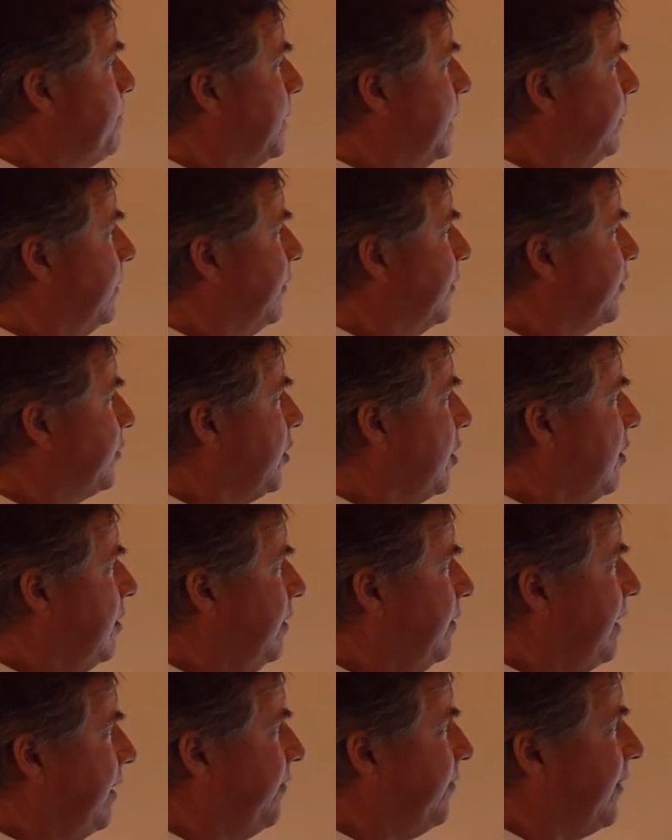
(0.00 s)
At the start
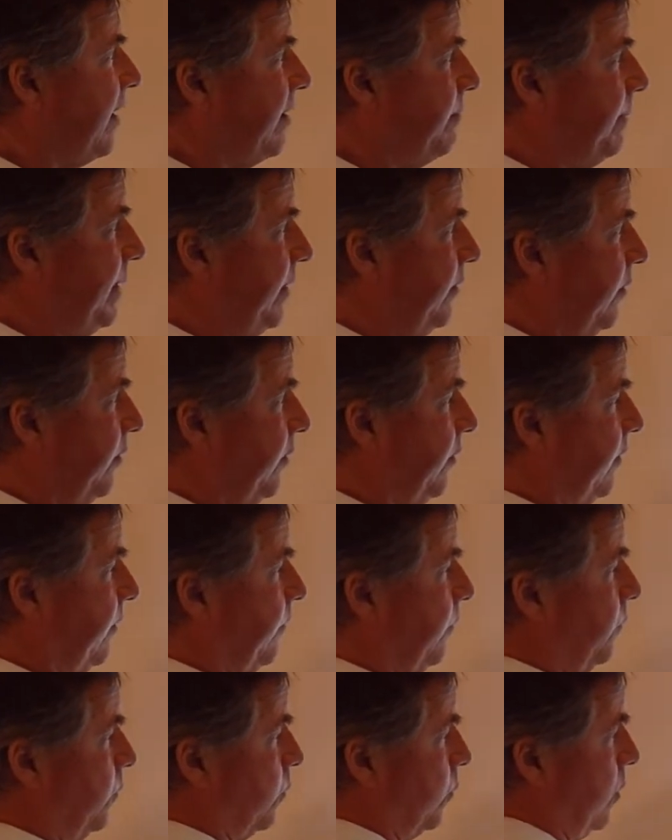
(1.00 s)
of that 5 meters, the
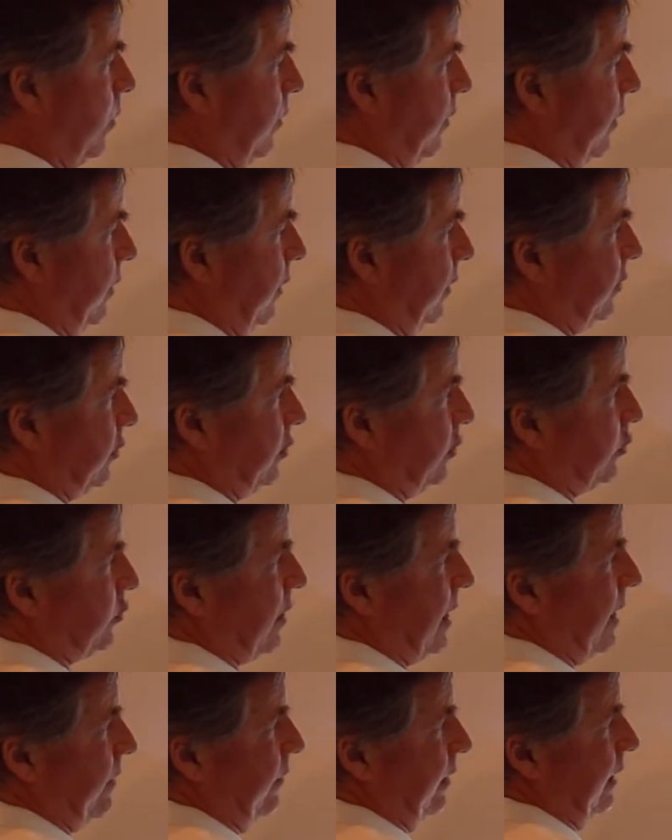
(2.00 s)
roller coaster is
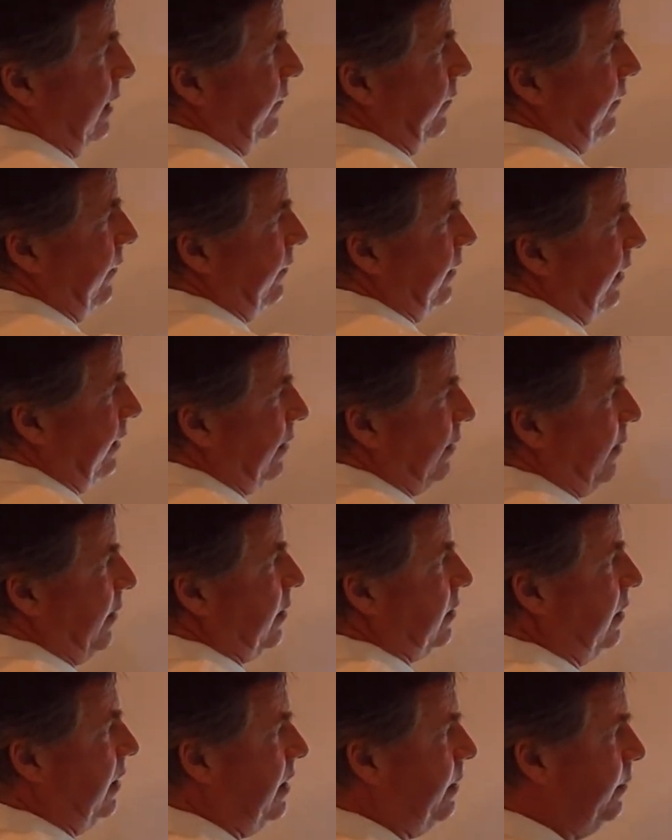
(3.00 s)
traveling at 53
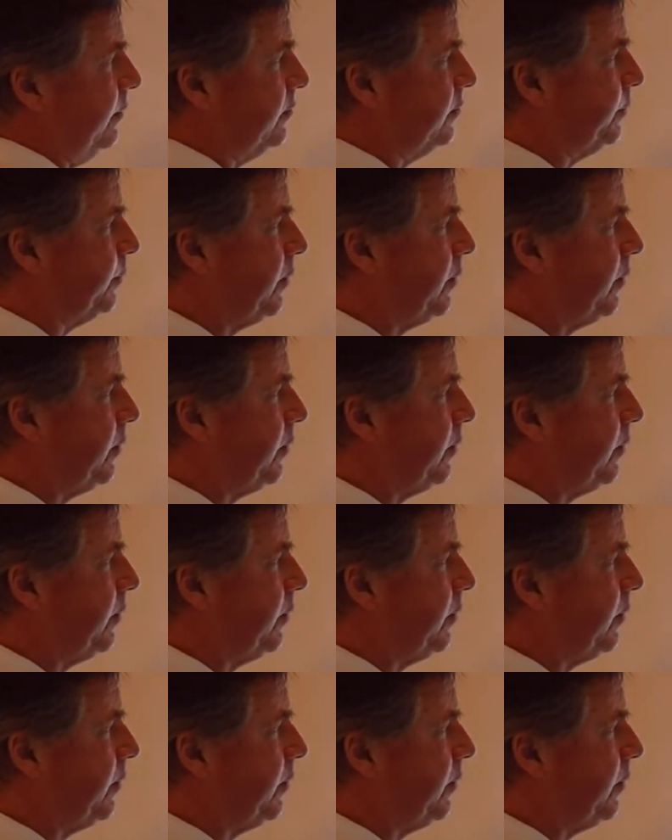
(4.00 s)
kilometers